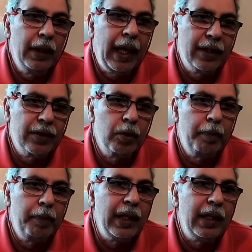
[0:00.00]
has to
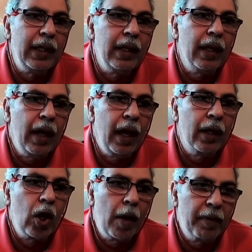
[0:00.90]
be
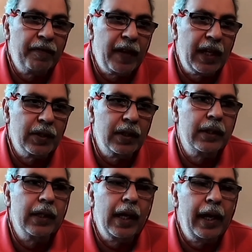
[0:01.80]
copper fasted,
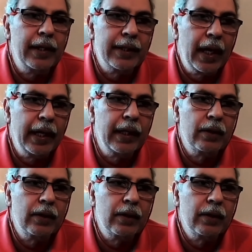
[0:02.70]
airtight,